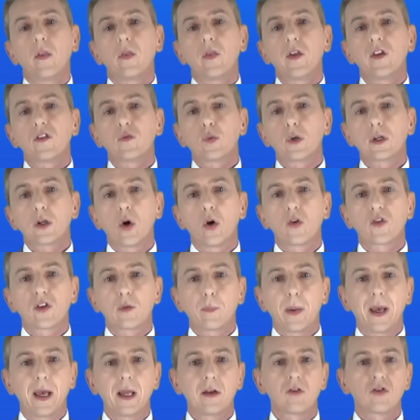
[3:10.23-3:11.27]
This will cause
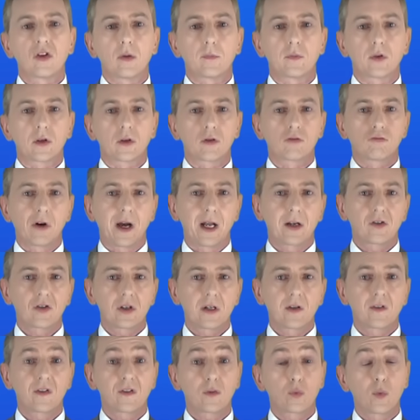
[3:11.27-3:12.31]
the pendulum to
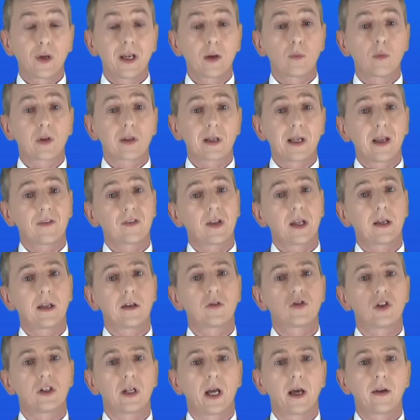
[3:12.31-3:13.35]
gradually swing with less
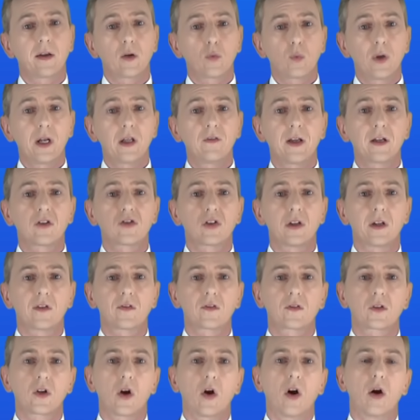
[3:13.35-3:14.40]
energy and it will eventually
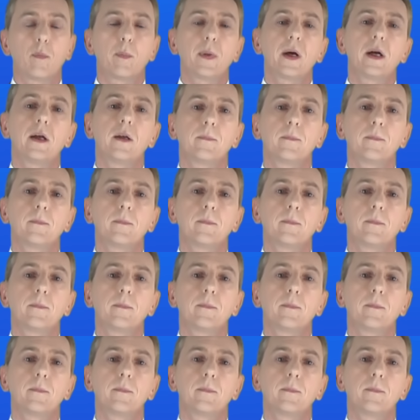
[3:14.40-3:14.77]
stop.